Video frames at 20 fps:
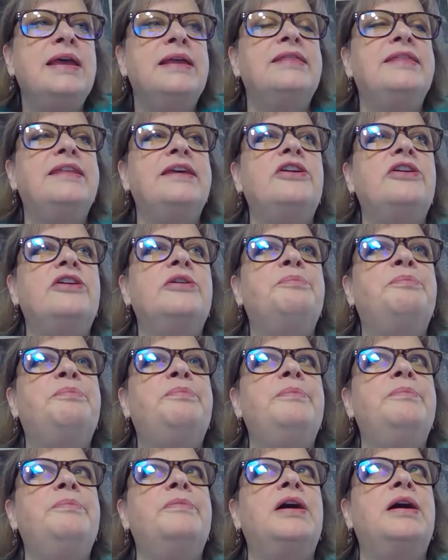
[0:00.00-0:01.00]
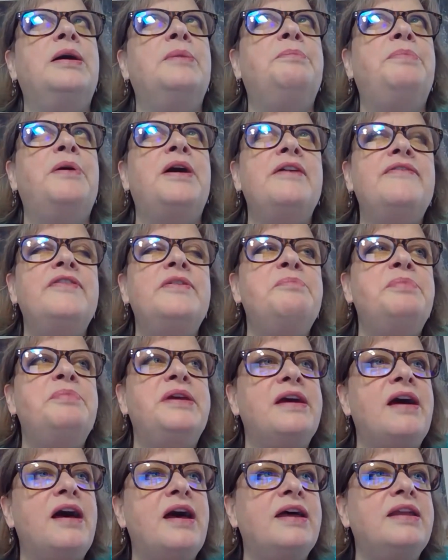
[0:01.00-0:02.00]
that are above and
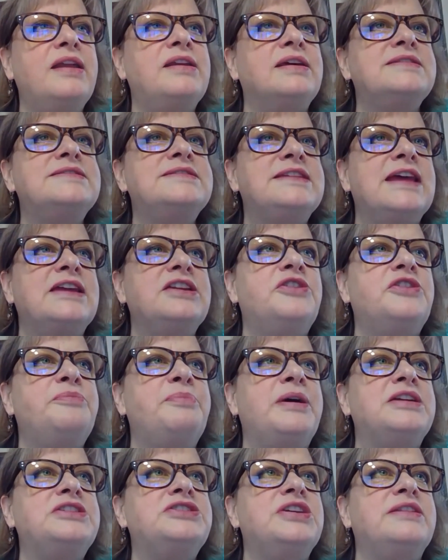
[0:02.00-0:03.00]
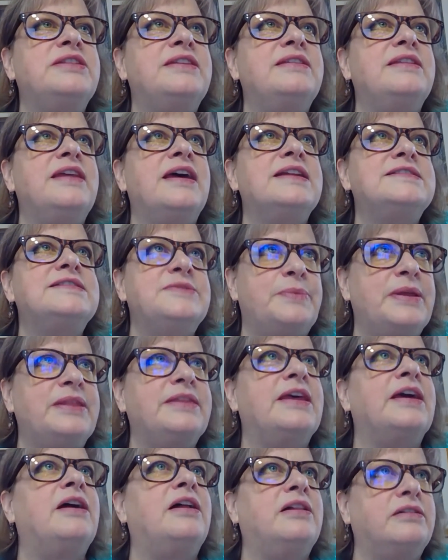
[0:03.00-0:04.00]
beyond a standard budget, then that's when
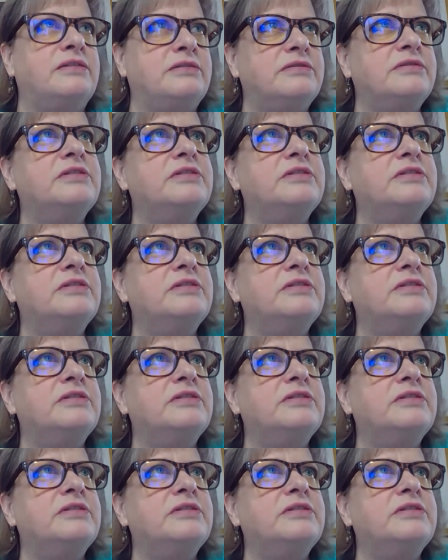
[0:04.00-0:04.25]
they'll